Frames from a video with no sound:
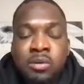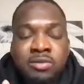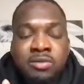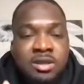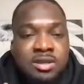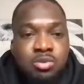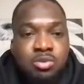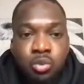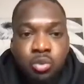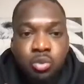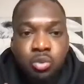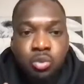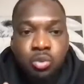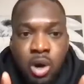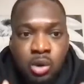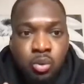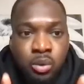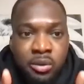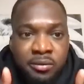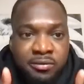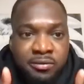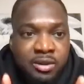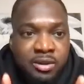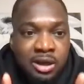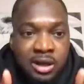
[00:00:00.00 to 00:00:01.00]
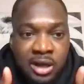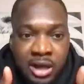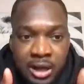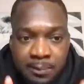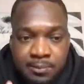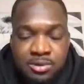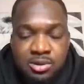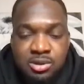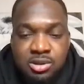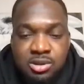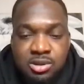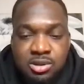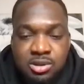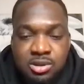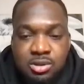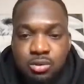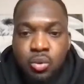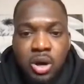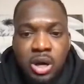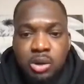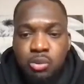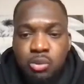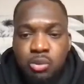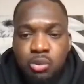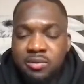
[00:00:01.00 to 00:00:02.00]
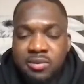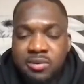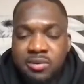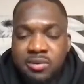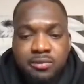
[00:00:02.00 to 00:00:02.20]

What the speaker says: with the clubs. Work with